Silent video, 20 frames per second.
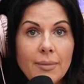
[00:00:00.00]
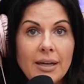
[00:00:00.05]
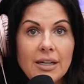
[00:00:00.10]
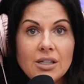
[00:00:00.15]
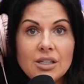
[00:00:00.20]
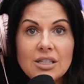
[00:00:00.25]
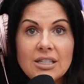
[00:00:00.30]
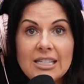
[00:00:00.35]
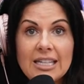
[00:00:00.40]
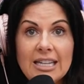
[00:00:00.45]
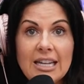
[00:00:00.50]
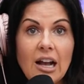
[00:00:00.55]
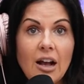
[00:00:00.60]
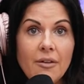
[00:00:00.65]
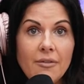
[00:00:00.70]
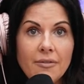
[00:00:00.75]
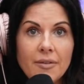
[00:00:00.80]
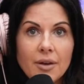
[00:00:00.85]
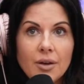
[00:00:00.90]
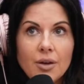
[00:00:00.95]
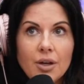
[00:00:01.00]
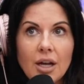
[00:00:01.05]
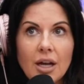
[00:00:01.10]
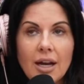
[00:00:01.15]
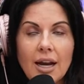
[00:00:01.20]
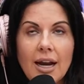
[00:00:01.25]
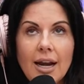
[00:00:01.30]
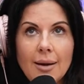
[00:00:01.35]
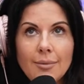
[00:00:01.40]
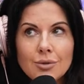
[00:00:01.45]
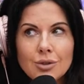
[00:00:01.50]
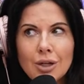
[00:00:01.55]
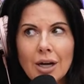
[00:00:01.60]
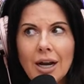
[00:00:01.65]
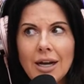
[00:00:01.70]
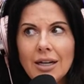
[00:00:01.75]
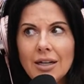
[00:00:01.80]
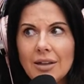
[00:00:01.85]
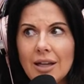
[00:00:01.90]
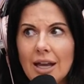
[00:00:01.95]
I just did not feel good. And I'm
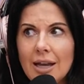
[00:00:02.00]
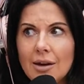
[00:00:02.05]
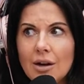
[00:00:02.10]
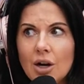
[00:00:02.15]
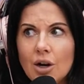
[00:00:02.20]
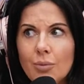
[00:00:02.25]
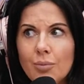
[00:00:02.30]
trying to like